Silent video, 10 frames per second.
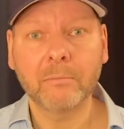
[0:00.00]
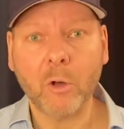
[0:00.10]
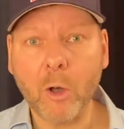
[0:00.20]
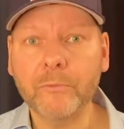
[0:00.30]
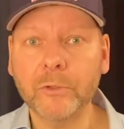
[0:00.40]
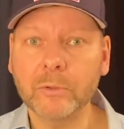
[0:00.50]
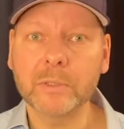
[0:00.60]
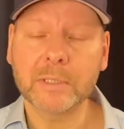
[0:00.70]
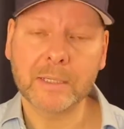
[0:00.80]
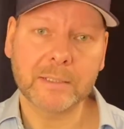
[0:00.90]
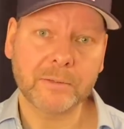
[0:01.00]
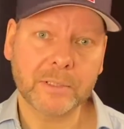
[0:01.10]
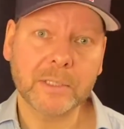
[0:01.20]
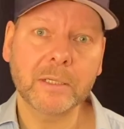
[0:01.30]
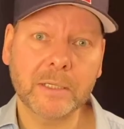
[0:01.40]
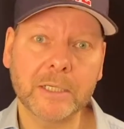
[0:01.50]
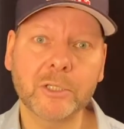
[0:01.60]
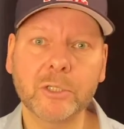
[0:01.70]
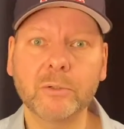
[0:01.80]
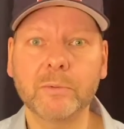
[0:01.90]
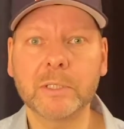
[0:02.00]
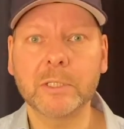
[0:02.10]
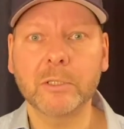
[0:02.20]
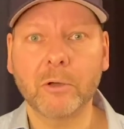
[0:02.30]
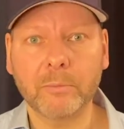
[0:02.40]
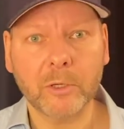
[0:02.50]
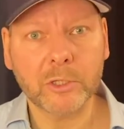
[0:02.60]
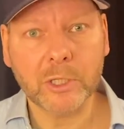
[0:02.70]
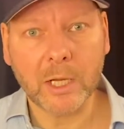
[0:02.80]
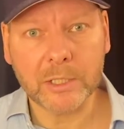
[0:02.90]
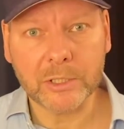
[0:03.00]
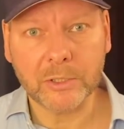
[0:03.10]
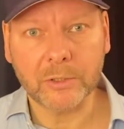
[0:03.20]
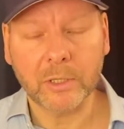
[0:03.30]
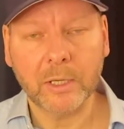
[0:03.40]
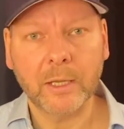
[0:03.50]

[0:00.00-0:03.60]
obvious that there is an issue with the onboard charger